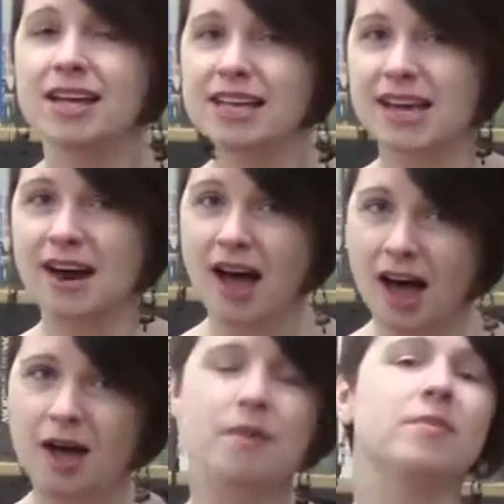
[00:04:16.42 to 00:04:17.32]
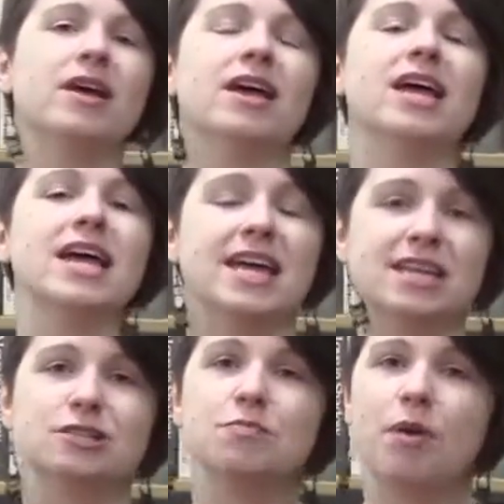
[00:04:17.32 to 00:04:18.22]
GitHub
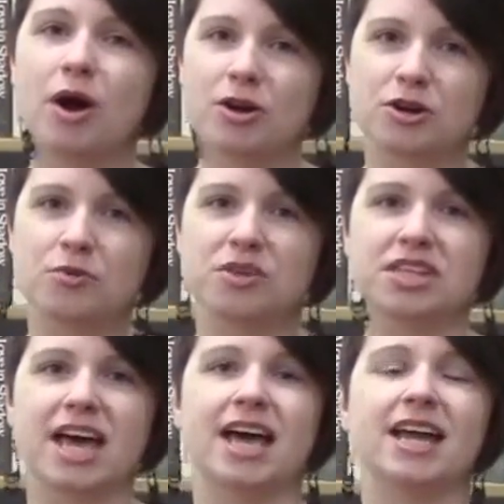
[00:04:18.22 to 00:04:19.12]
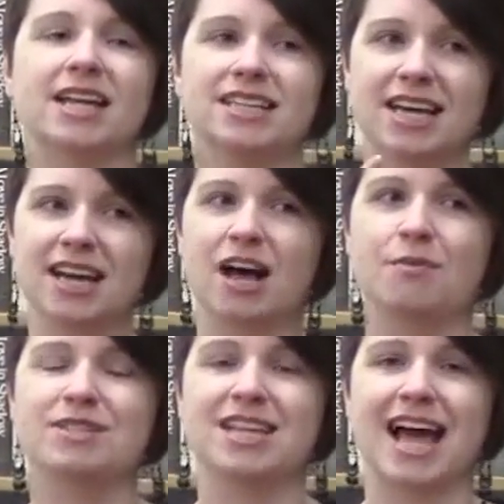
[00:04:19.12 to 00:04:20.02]
is partnered with Git, and
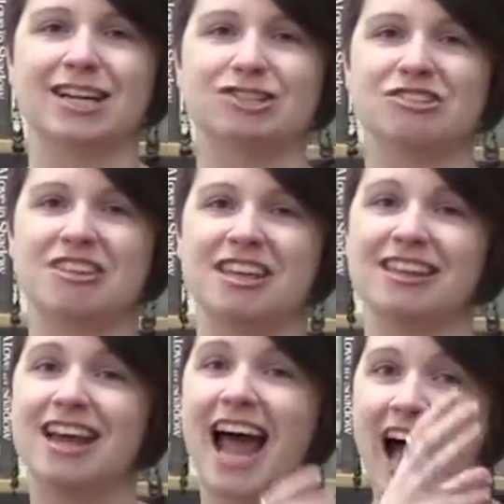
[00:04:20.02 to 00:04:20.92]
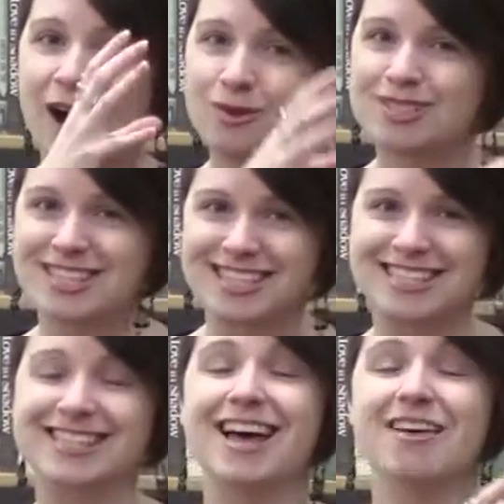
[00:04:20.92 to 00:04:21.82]
GitHub is actually the thing that
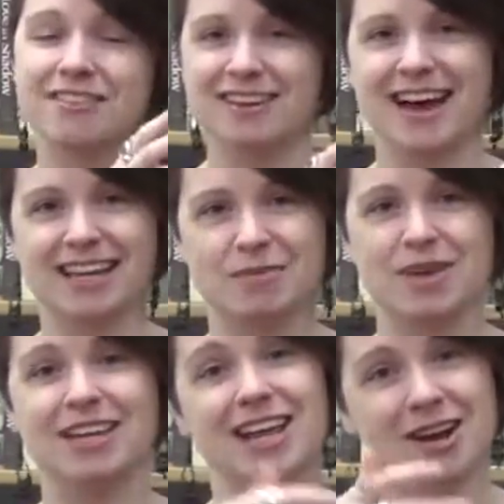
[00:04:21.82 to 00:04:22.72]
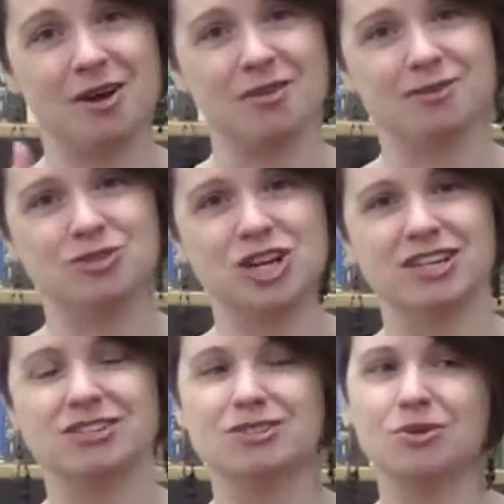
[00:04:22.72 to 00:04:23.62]
houses the document and all those
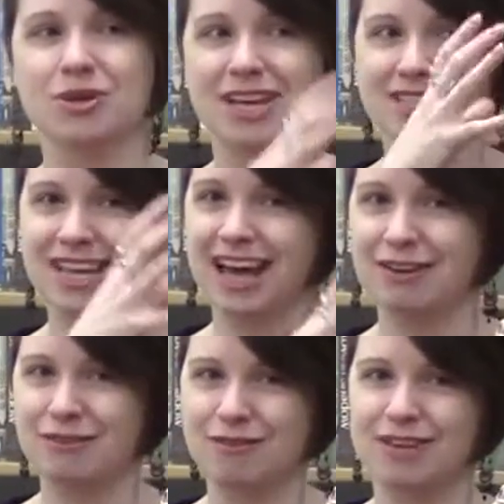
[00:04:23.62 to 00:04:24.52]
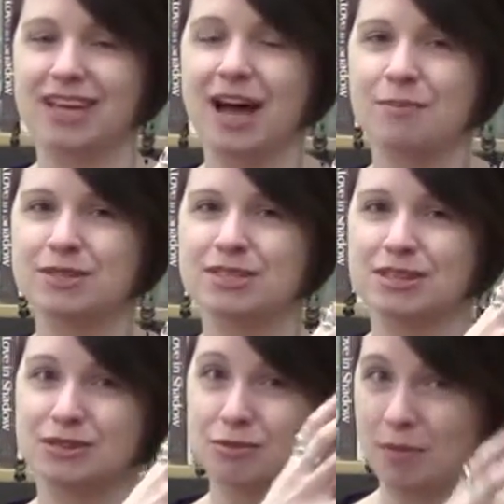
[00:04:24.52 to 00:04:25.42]
changes. So Git's kind of GitHub is
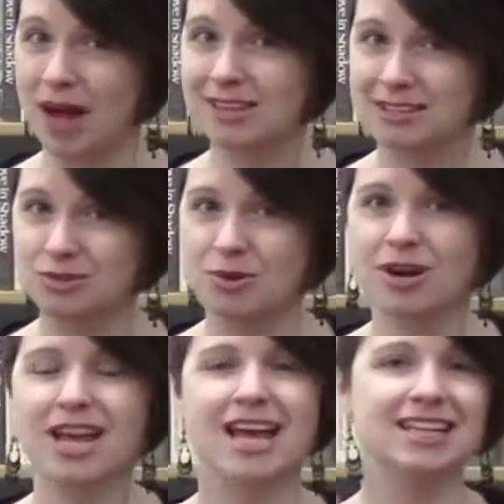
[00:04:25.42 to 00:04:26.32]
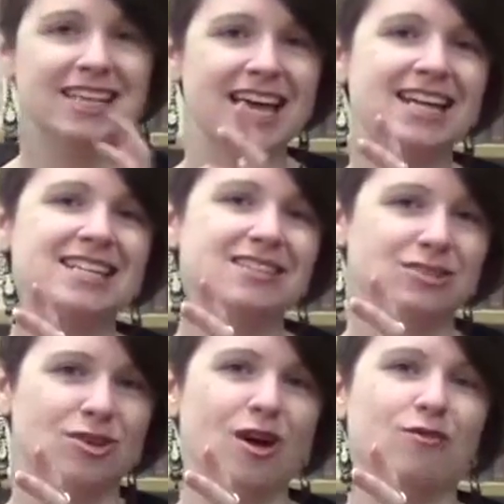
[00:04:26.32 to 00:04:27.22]
the repository, and Git is the
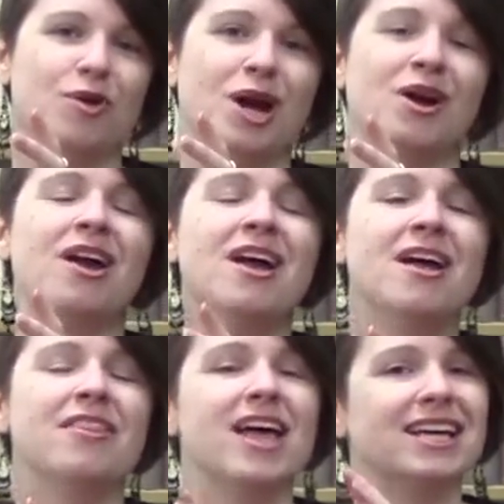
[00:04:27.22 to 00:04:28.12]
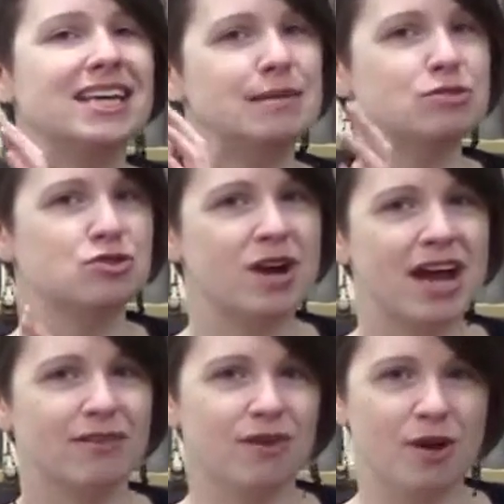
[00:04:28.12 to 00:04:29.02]
software that keeps
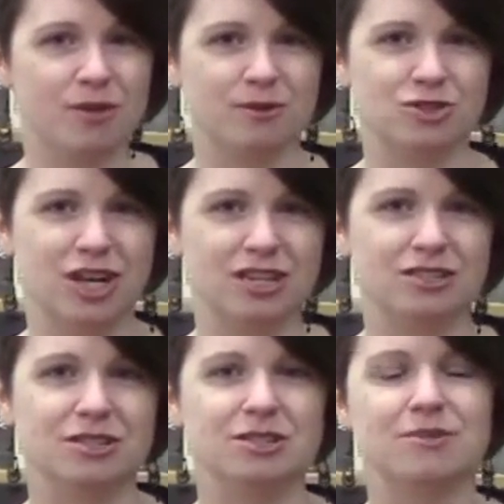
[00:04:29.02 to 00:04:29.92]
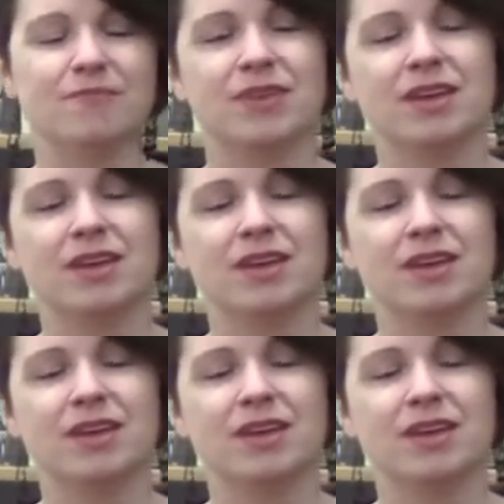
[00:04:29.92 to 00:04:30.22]
track of all those changes.